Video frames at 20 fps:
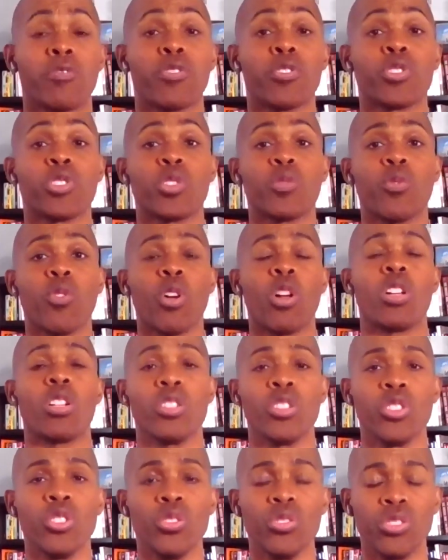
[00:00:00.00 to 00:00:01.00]
first of all
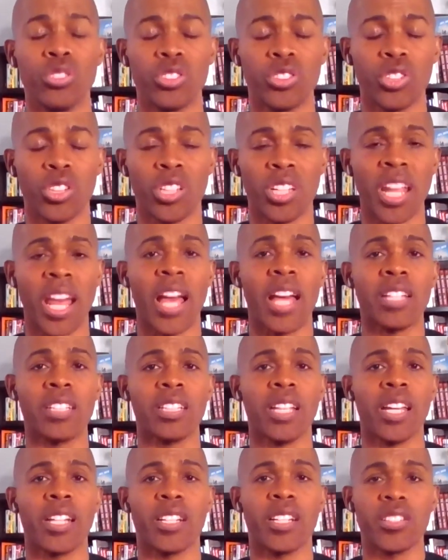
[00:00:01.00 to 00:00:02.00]
you should
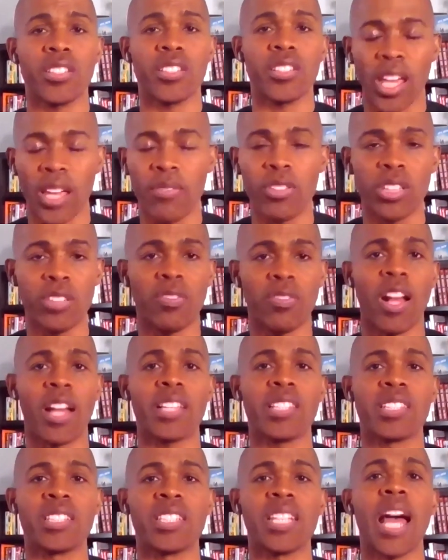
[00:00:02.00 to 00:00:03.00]
not and it's heavily
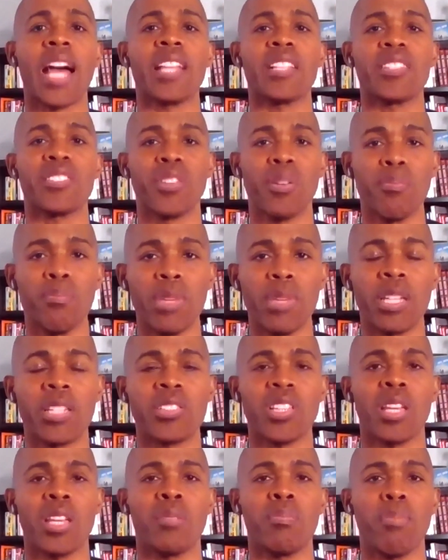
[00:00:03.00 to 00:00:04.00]
advised not to
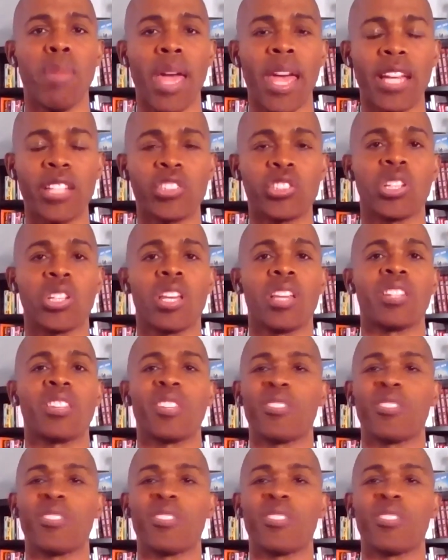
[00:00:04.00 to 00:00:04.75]
mix and match